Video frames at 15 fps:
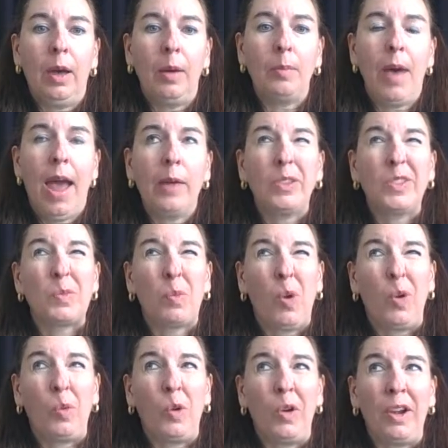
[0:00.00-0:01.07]
I was
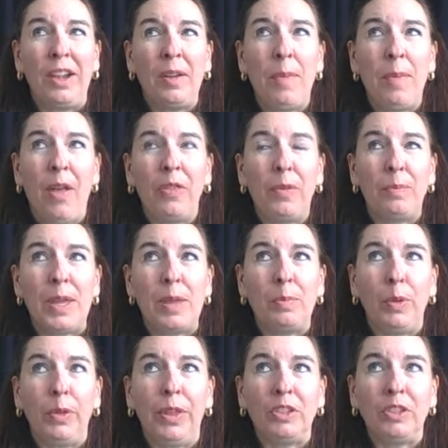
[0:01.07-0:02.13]
more worried about the
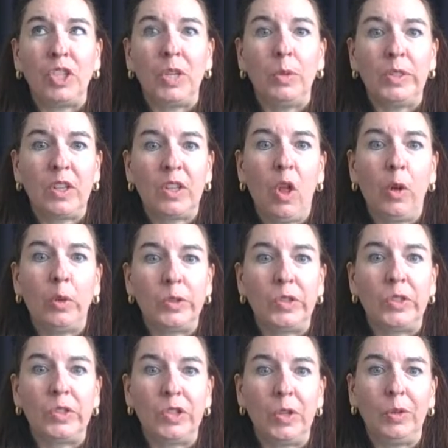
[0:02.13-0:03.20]
people that she was
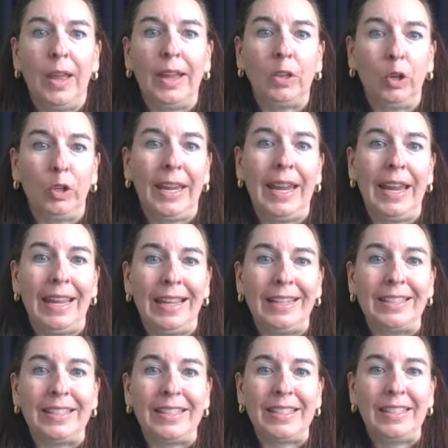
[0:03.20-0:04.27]
closest to, like her
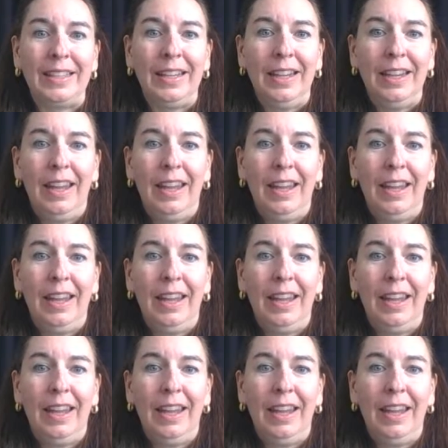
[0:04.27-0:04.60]
kids.